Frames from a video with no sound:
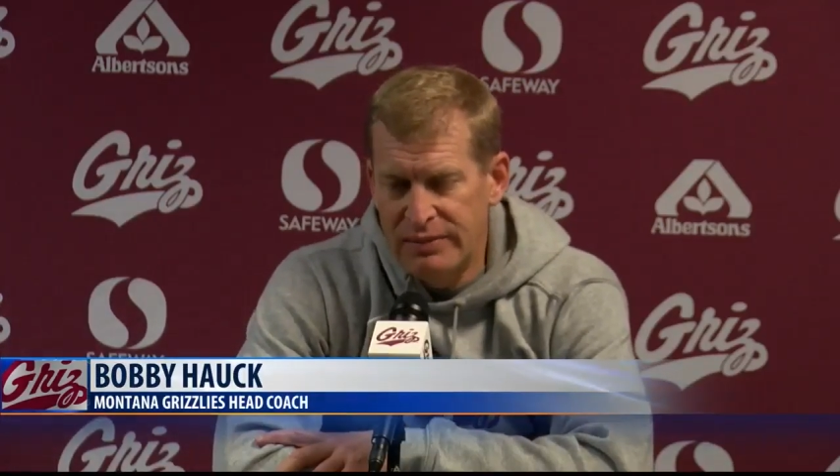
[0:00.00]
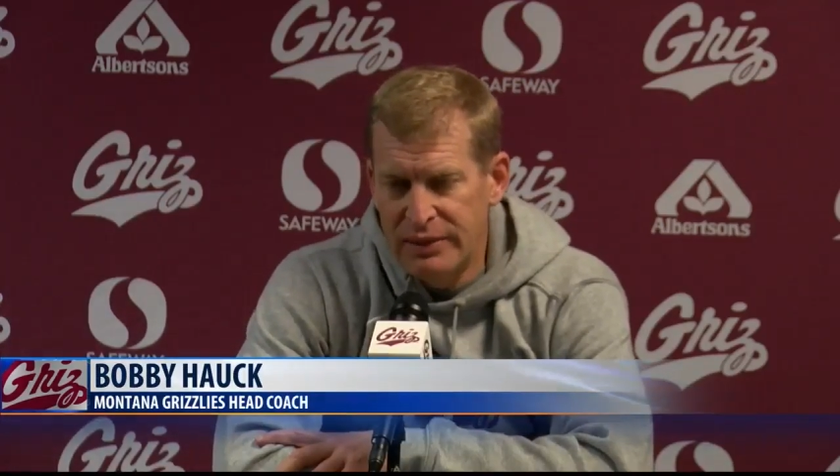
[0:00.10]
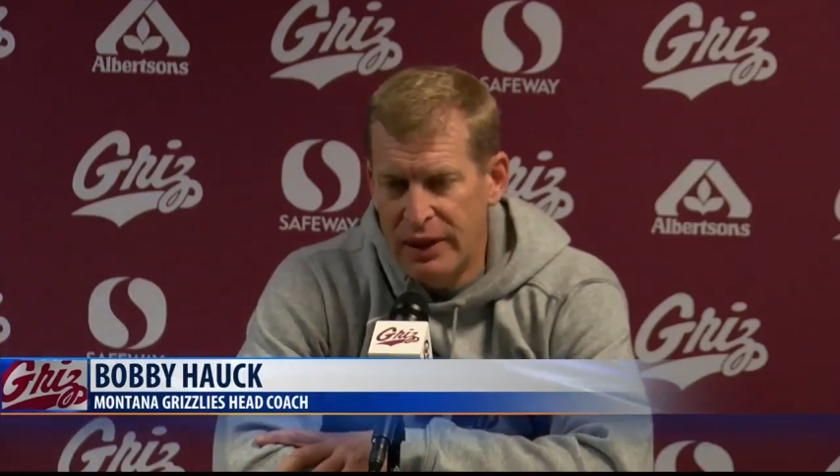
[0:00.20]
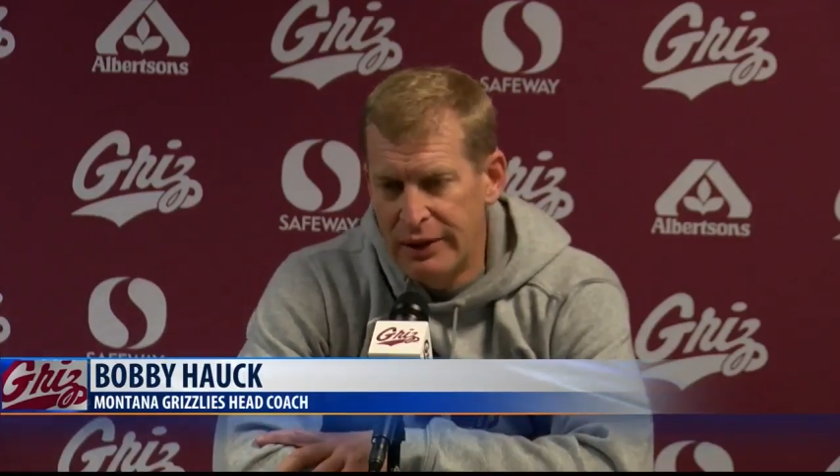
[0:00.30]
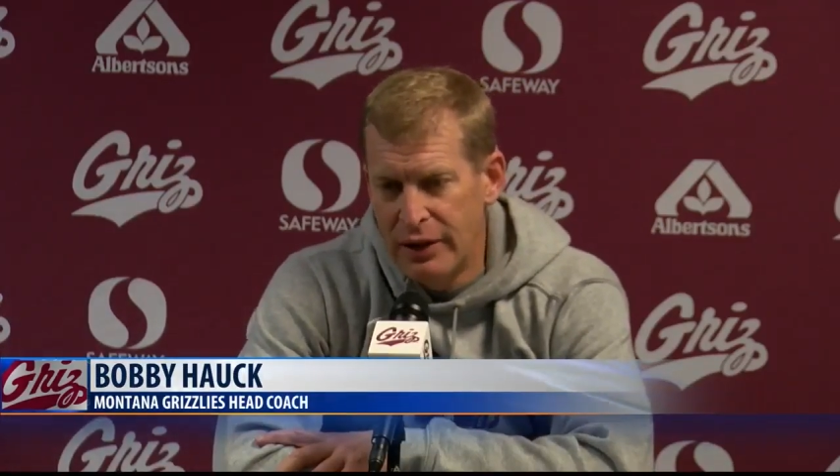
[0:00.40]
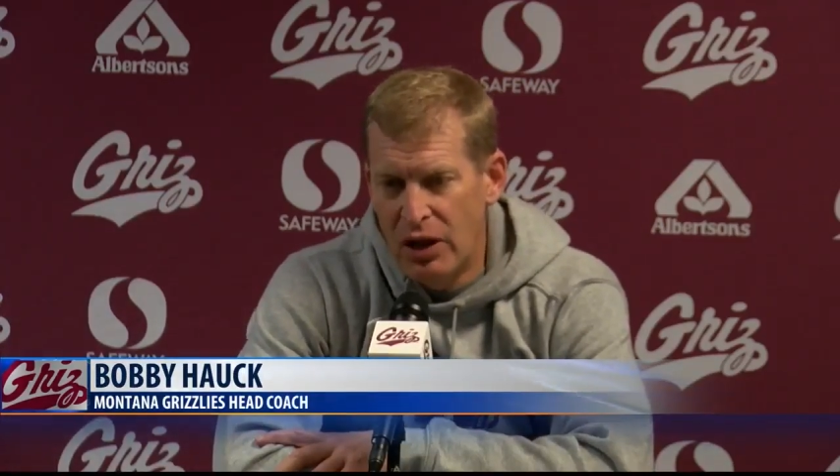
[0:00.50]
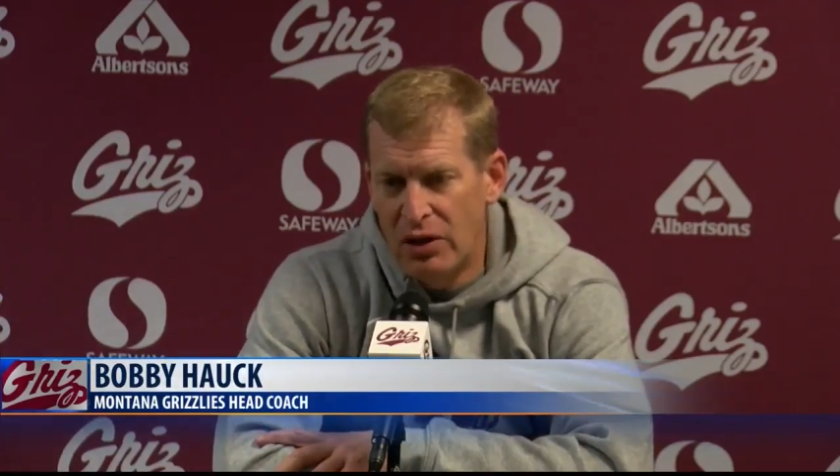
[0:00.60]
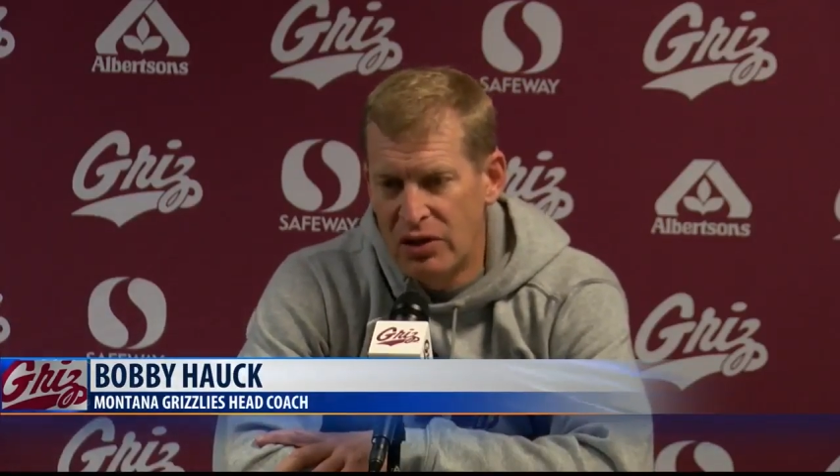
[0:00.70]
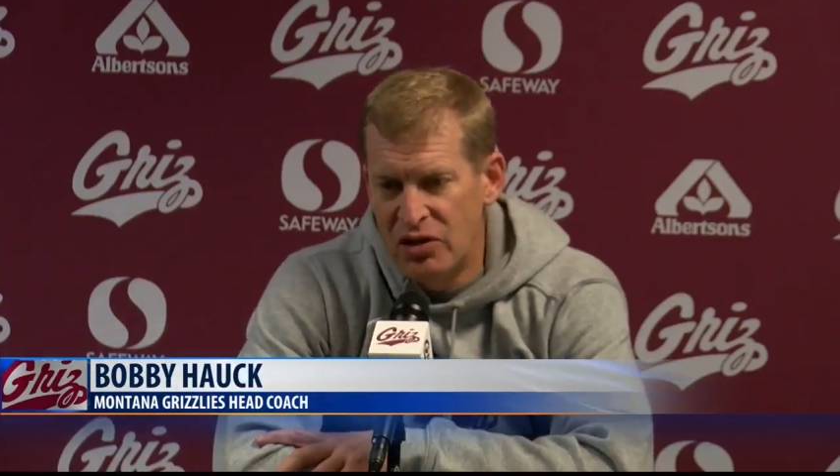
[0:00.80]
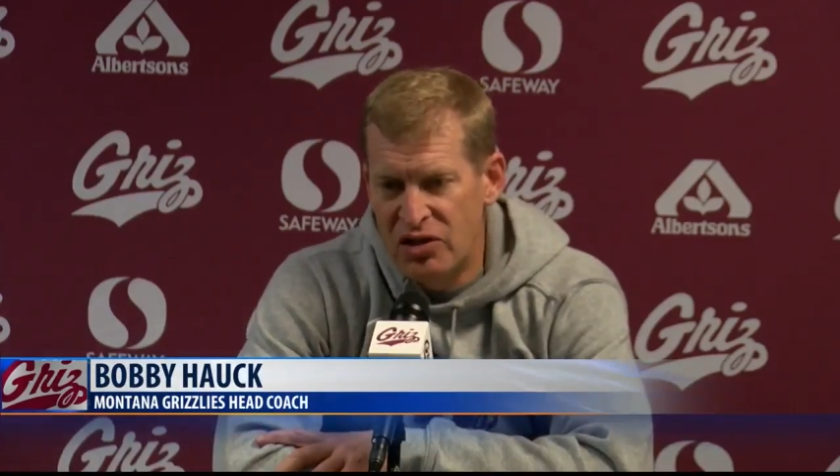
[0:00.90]
a
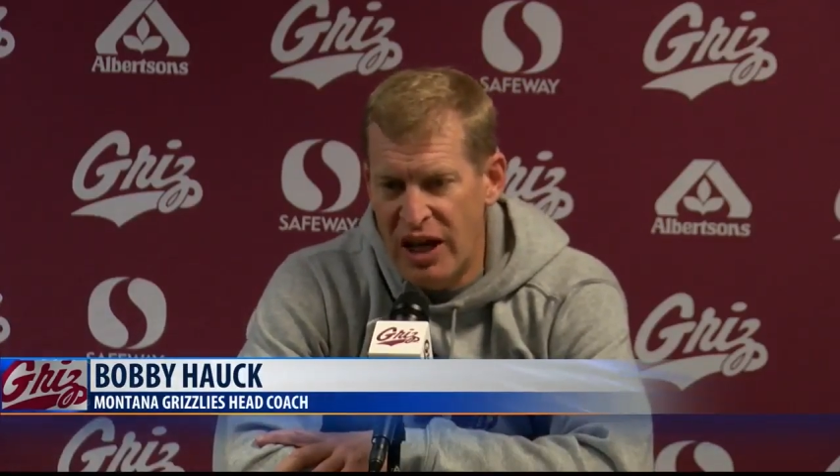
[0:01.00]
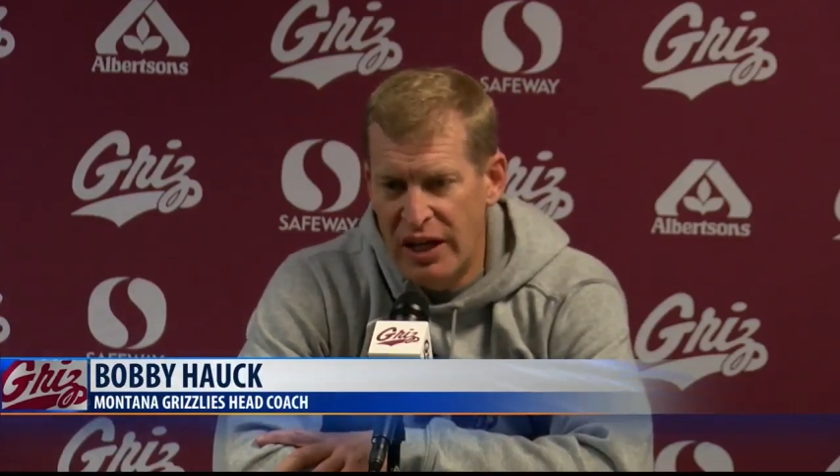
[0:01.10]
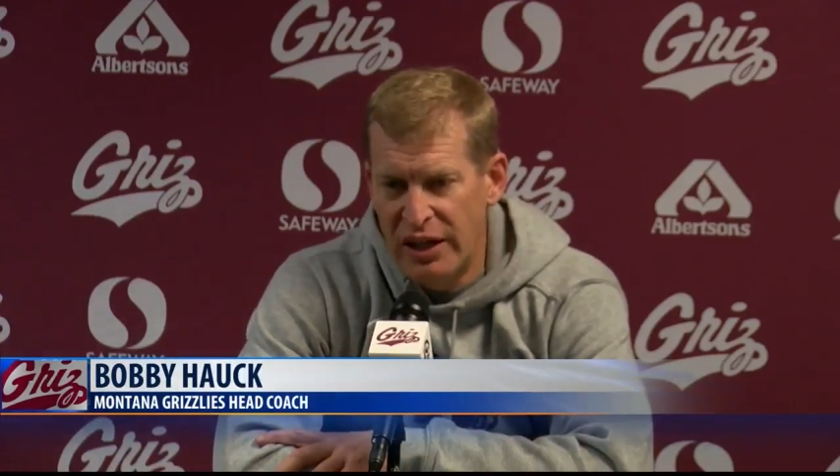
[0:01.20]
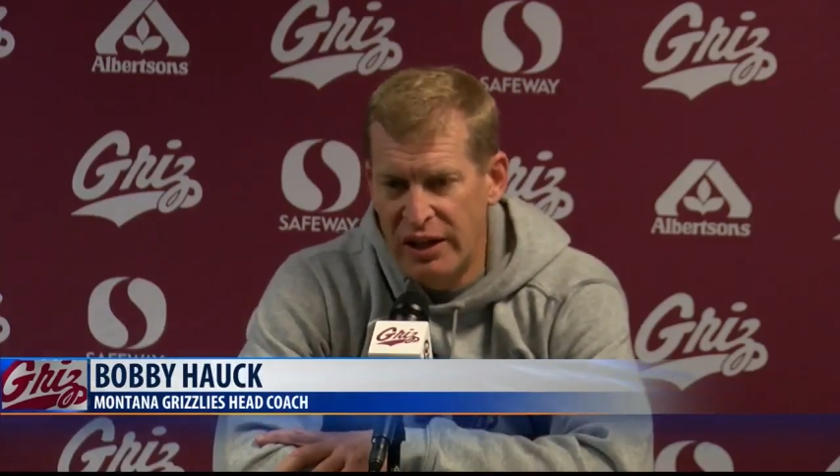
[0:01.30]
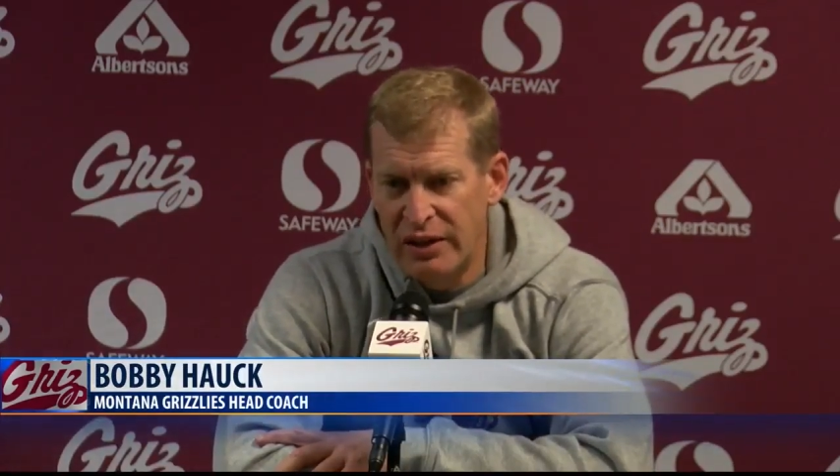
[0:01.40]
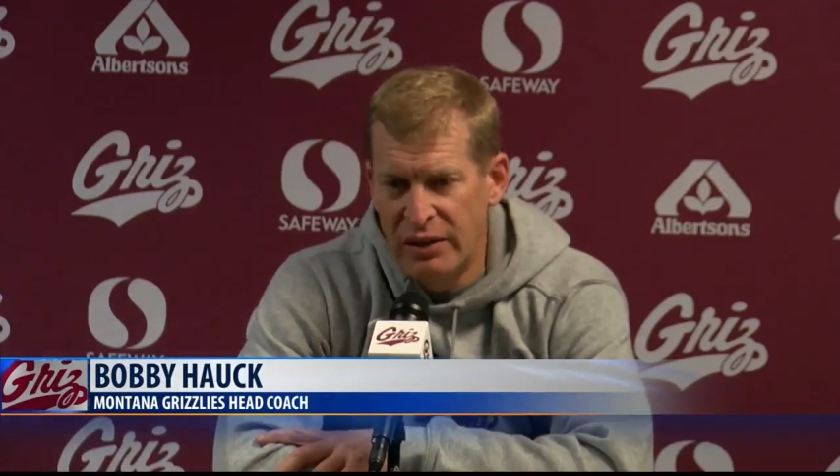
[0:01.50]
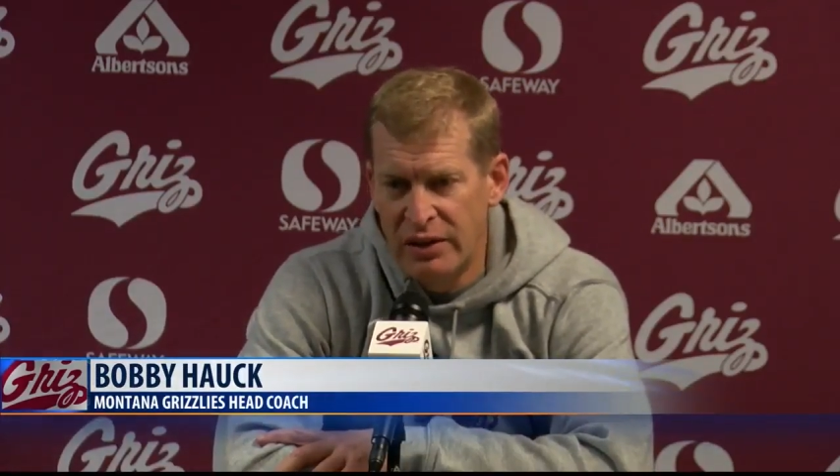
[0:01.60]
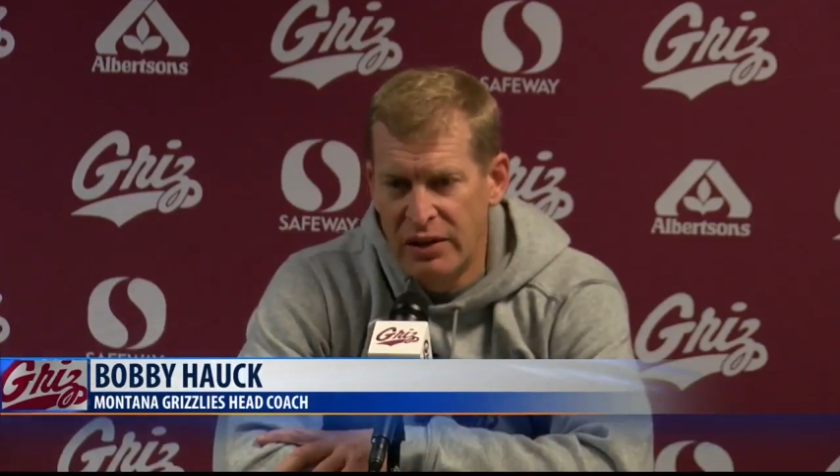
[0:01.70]
long standing